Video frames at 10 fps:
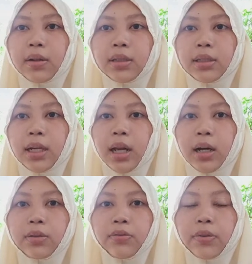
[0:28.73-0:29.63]
or sucked
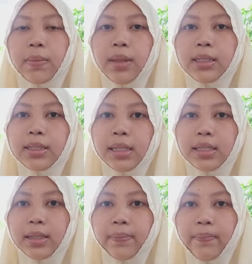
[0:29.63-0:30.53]
out from the
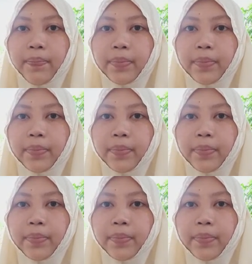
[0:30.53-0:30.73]
system.